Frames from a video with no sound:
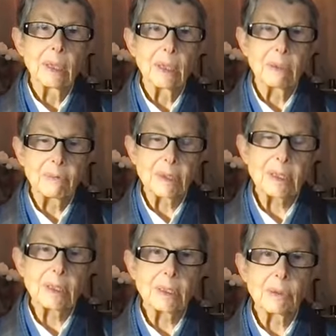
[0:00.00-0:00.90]

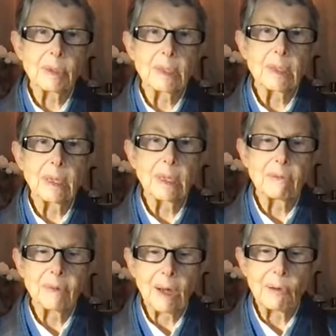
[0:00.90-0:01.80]
confessing to it,
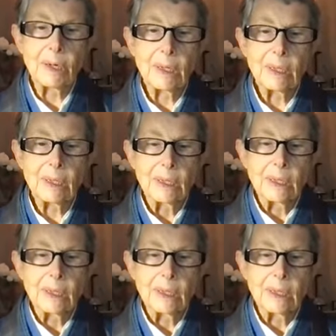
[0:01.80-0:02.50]
and vowing